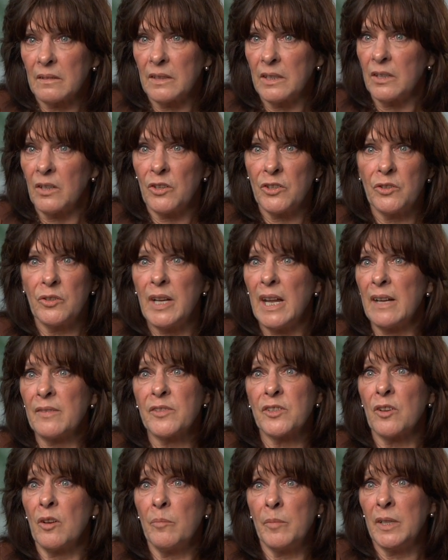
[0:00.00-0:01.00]
You know, you'd
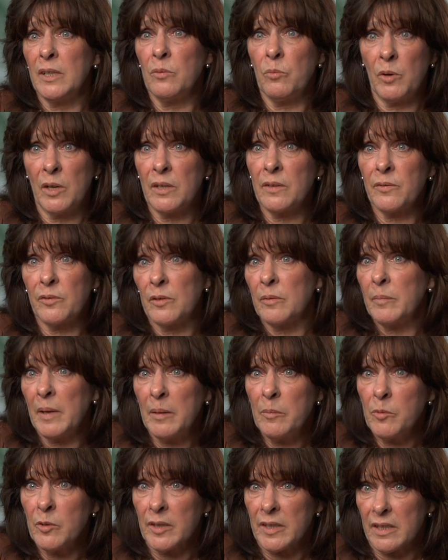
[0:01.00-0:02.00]
have so many wonderful
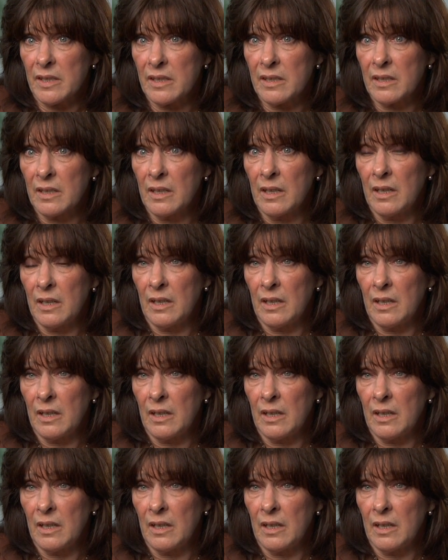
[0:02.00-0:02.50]
memories